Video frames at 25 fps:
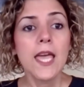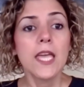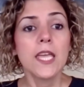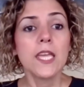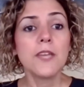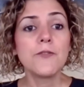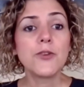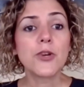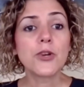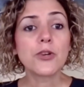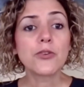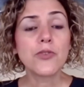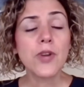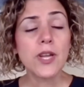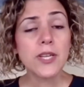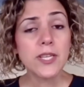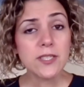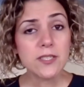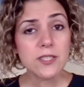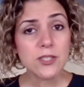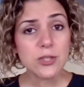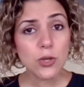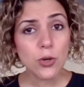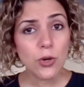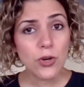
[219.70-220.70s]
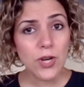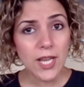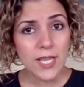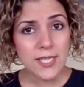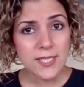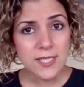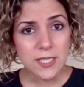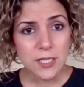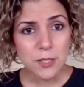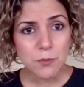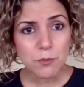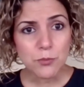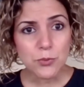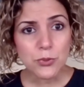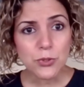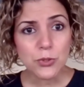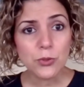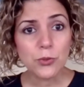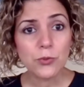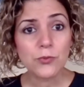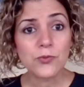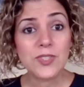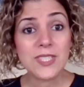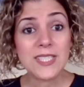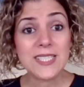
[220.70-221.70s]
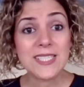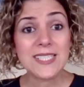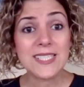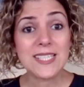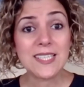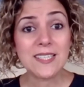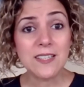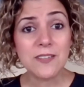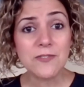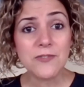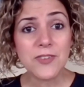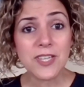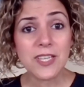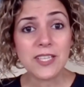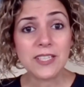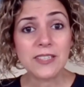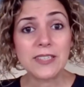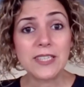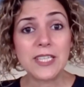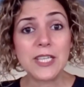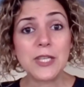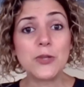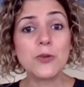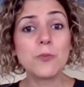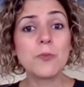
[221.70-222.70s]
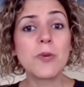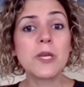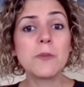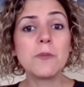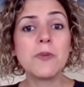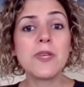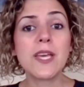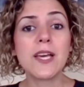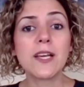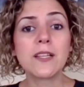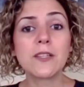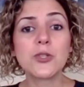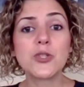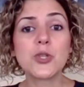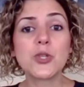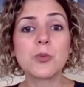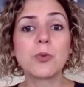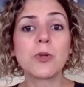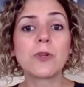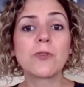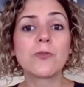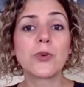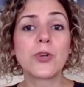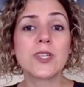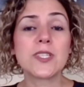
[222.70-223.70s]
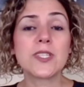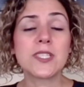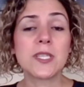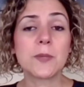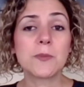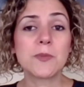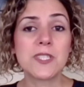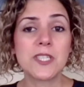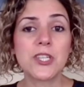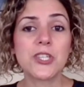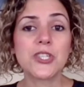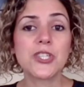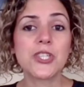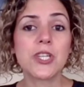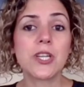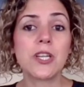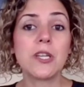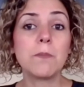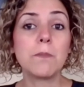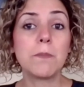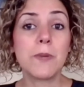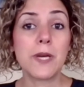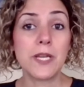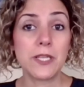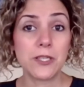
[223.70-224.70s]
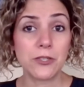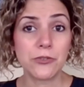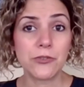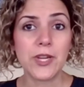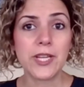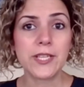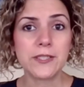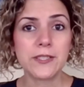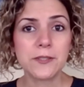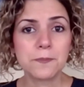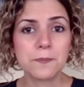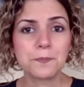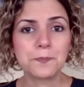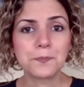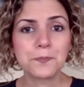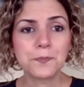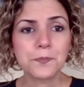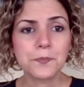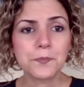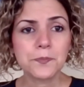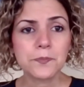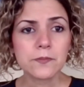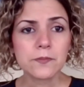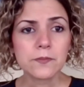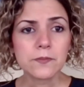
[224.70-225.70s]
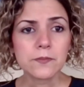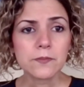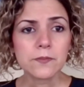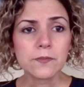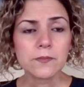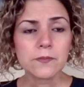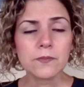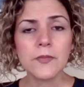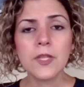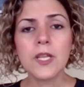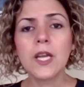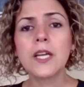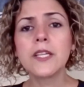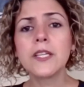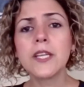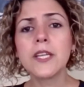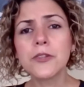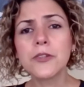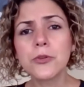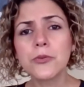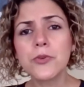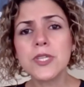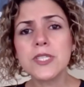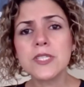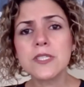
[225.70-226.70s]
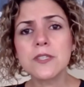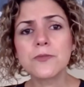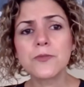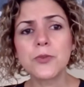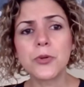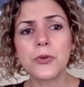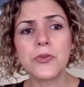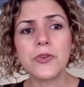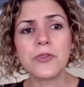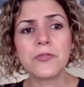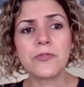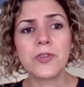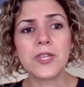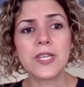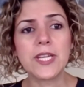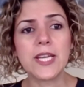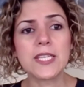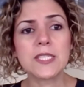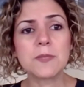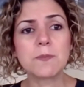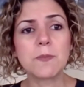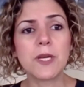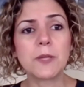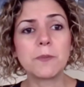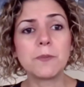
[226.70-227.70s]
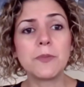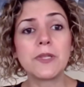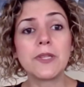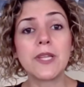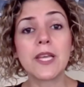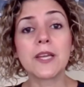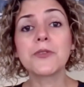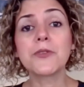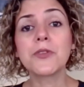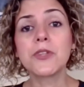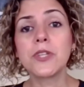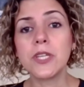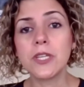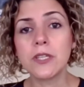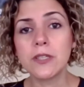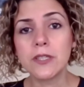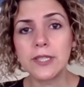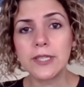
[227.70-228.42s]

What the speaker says: If your credit score has improved significantly, you may be eligible for a substantially better rate. Another reason for refinance might be lengthening